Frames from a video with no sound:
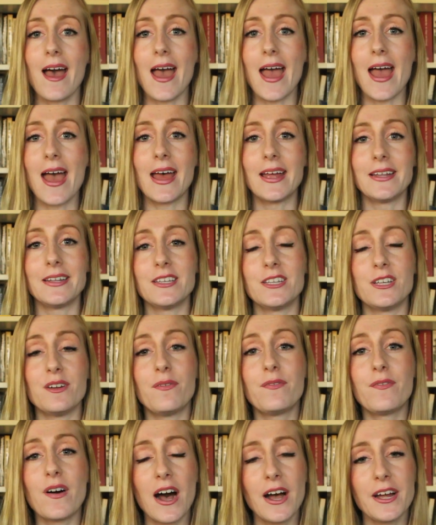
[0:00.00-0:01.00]
and the
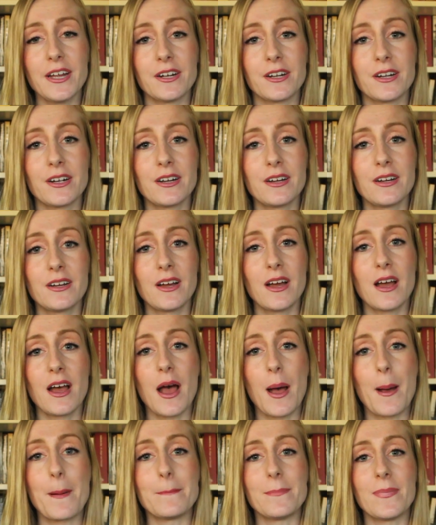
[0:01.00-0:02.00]
fire
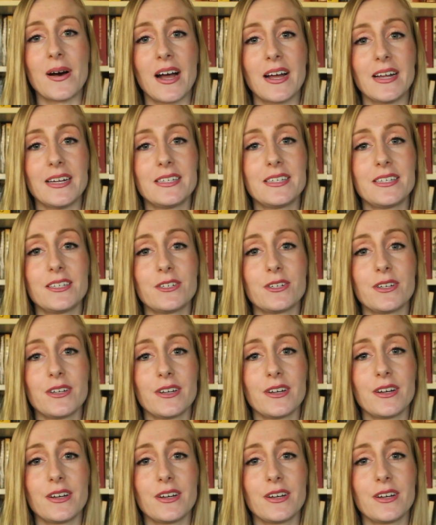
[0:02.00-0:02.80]
might